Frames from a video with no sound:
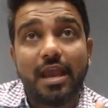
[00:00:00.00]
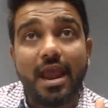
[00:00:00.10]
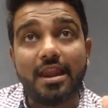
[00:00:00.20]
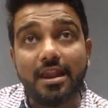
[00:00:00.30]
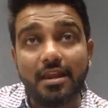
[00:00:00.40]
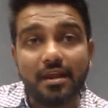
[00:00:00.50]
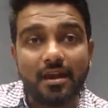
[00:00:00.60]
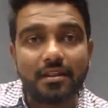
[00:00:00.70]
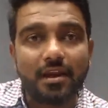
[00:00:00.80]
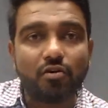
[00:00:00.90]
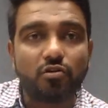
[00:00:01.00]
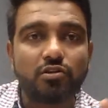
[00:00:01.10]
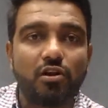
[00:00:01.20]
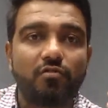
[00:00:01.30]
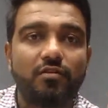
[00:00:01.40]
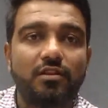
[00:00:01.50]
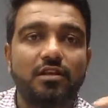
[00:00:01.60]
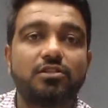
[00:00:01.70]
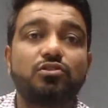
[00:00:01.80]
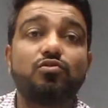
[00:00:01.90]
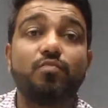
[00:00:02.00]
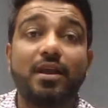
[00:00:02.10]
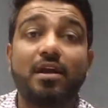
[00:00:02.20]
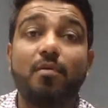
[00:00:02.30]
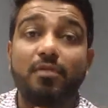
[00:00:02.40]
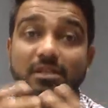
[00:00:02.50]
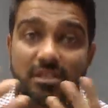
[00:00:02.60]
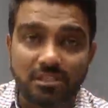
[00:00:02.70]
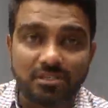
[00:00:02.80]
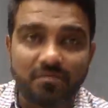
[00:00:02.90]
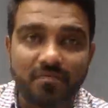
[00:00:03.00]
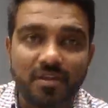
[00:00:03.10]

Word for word: and integrate that course along with this to make a complete system